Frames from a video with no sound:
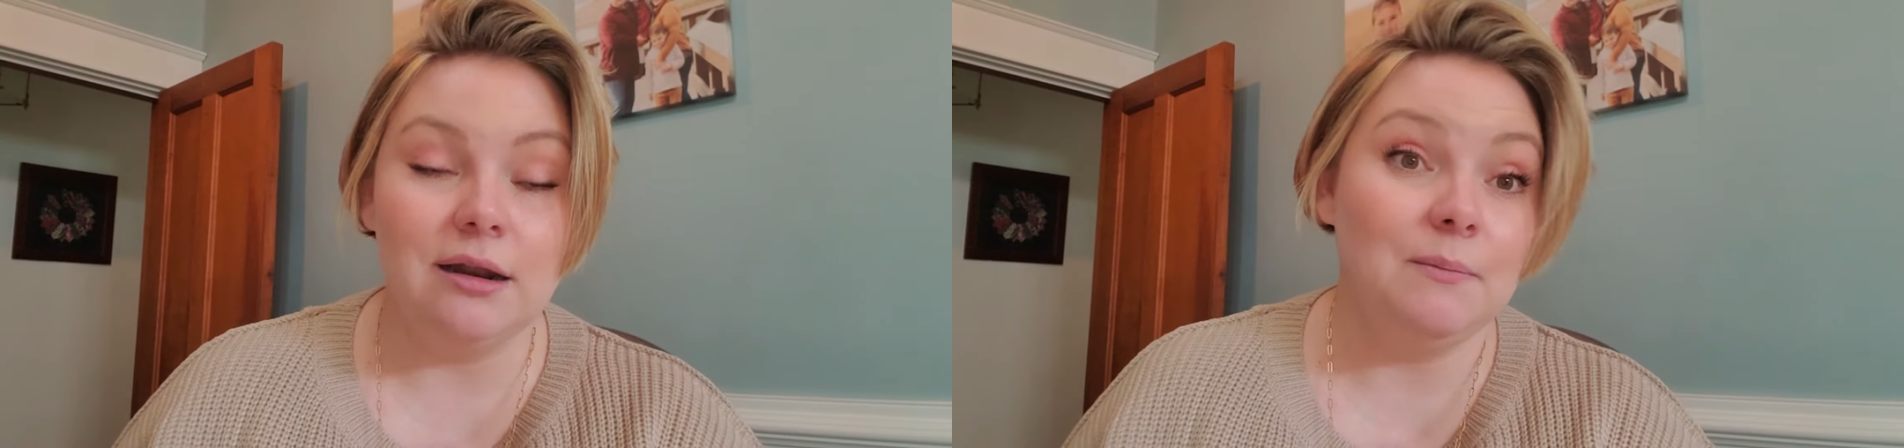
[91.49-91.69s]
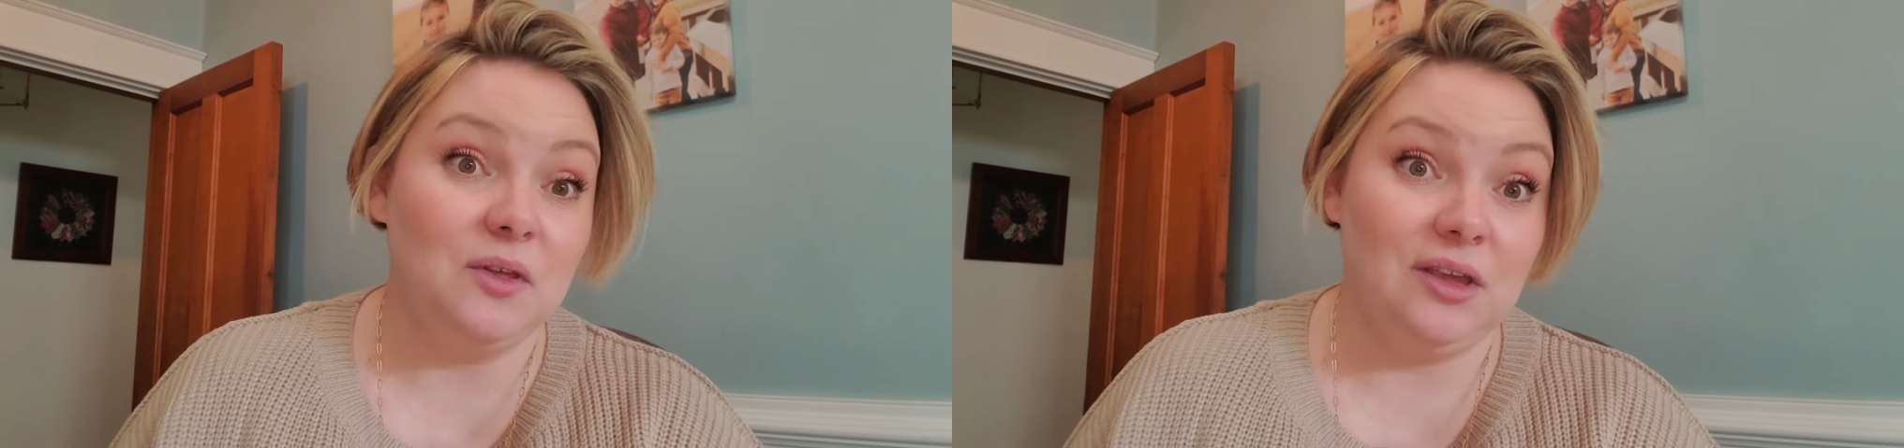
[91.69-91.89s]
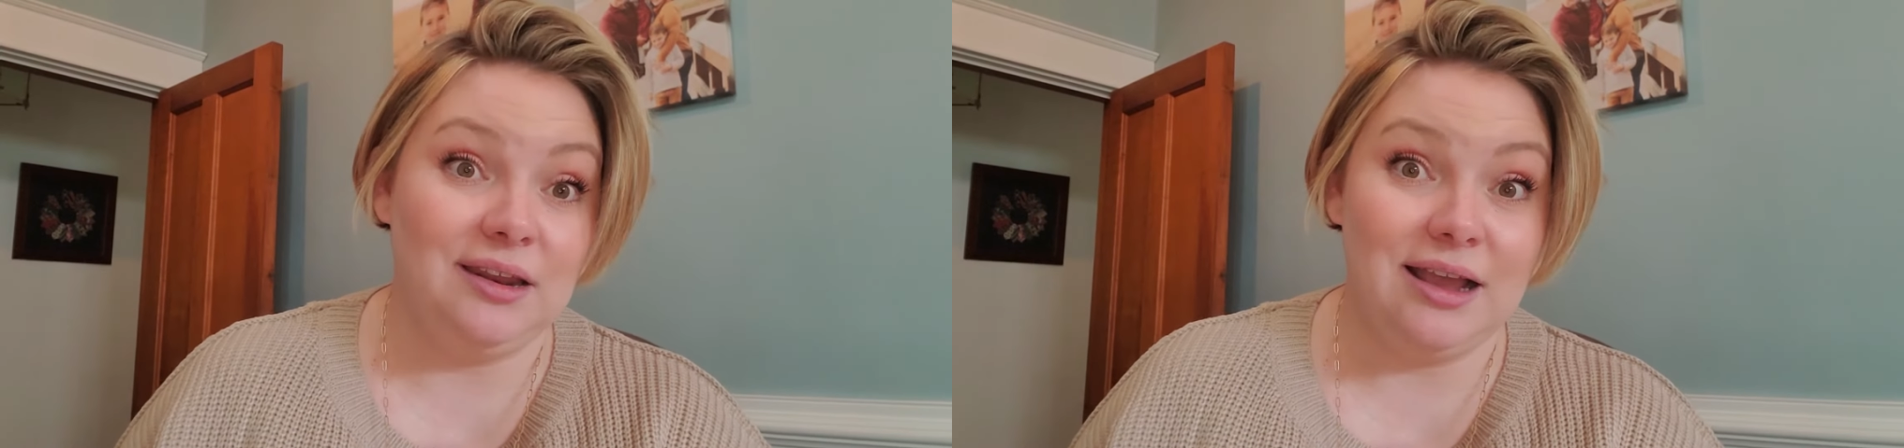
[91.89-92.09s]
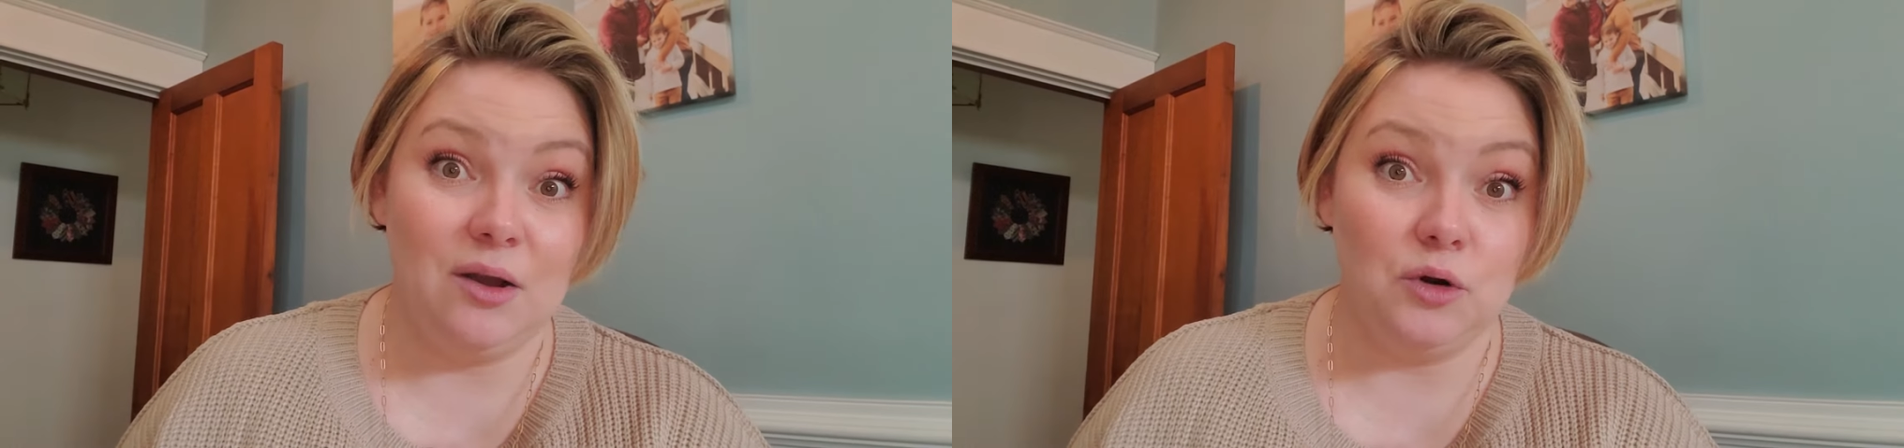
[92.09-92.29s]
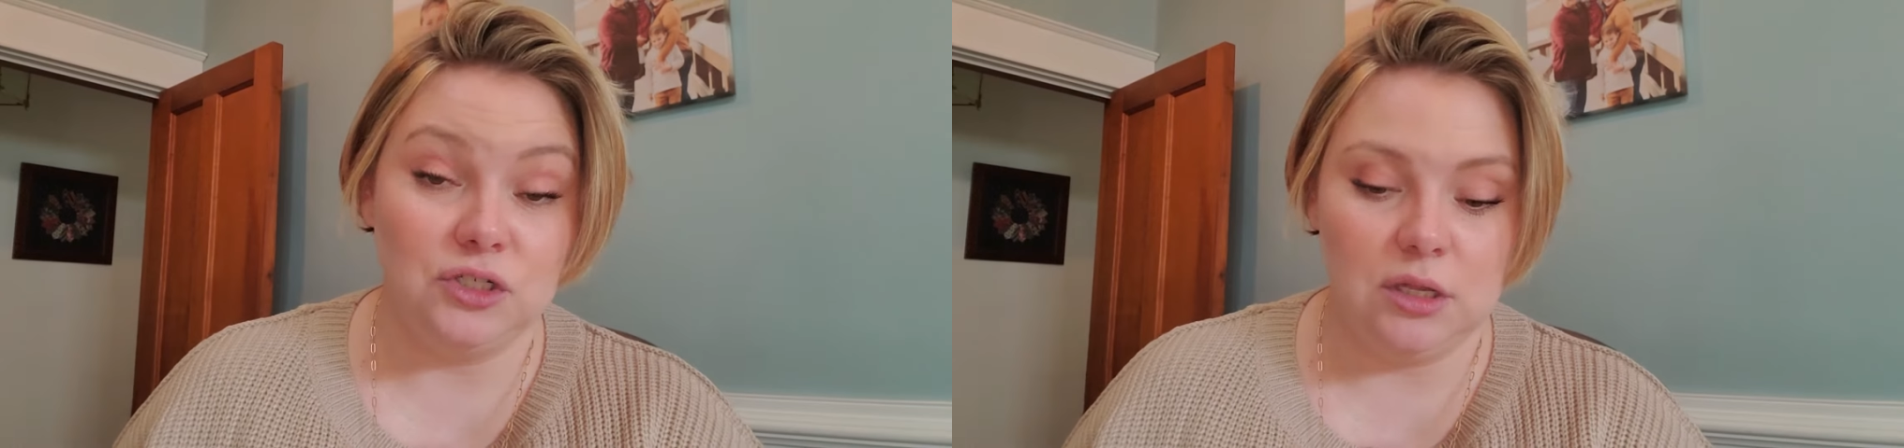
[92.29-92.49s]
million
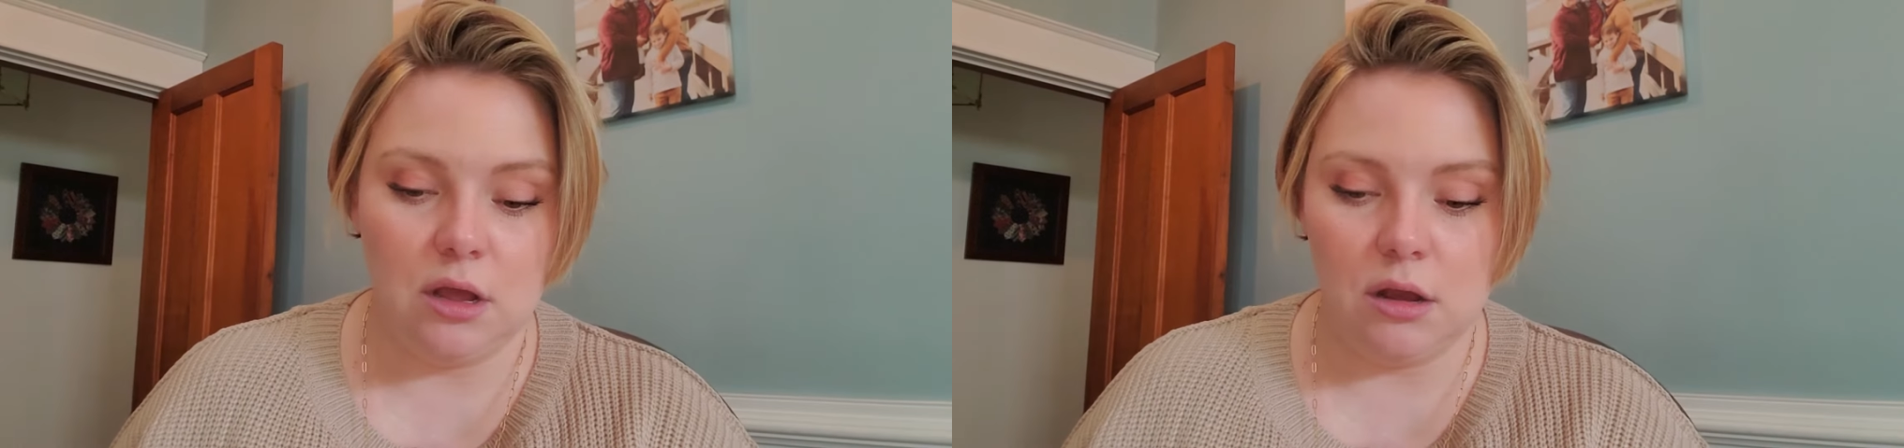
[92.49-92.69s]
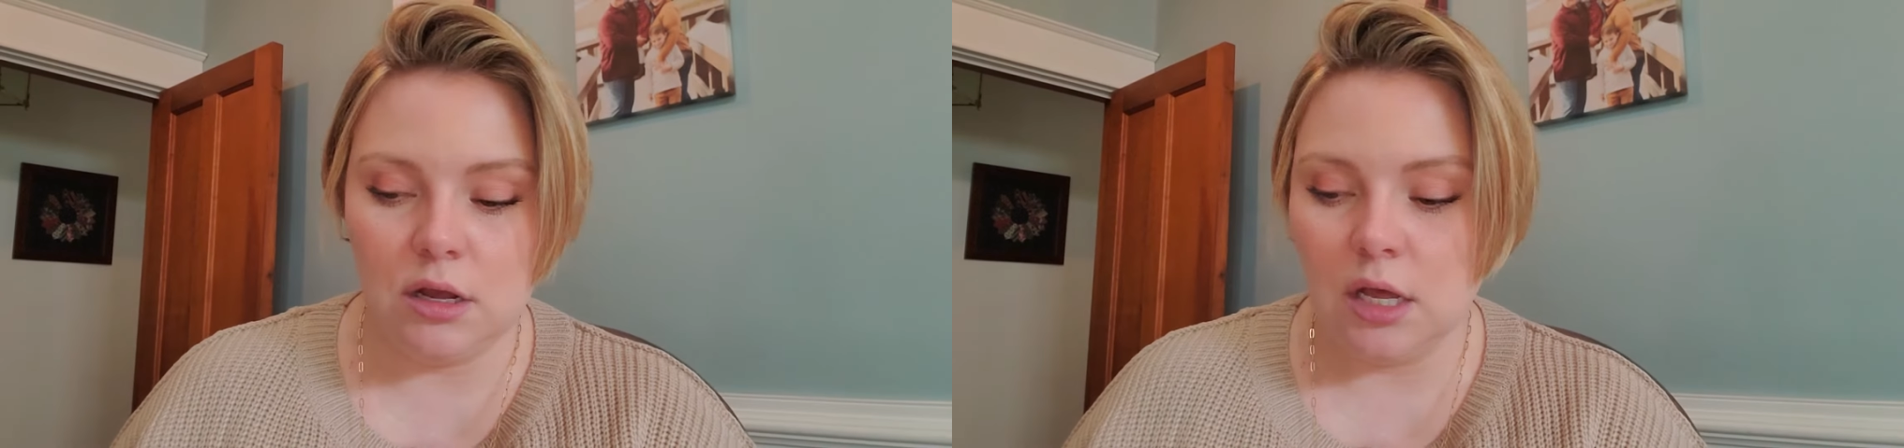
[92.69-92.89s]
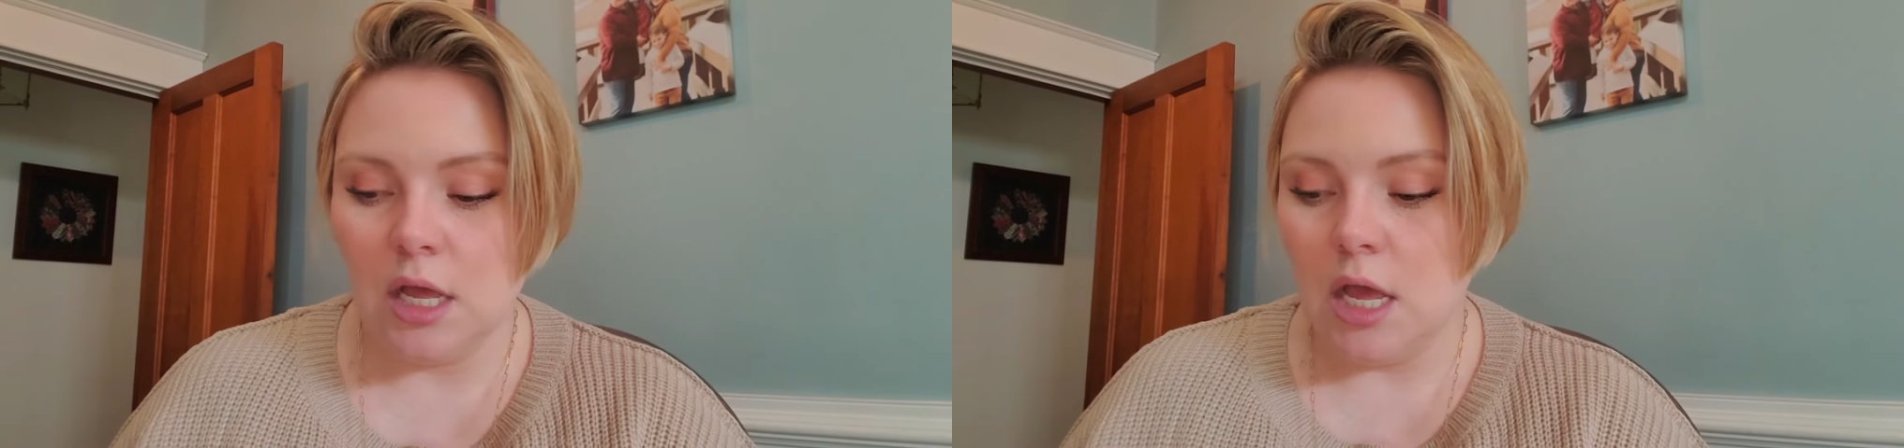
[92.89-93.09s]
hours long.